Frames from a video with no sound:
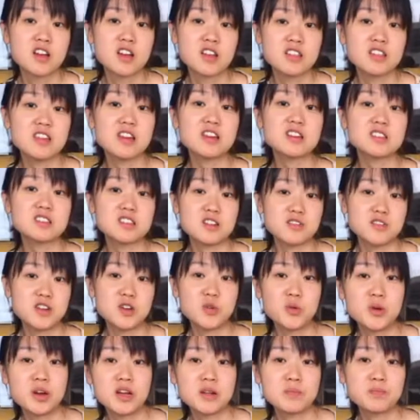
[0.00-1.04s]
Thanks,
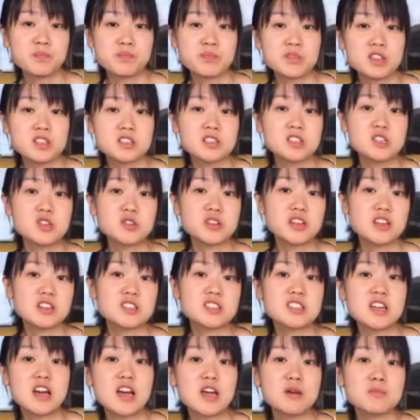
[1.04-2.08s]
everyone. See you next
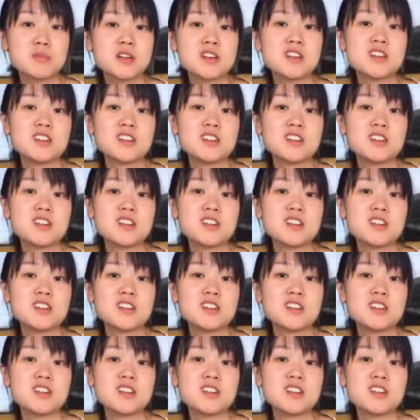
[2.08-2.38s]
time.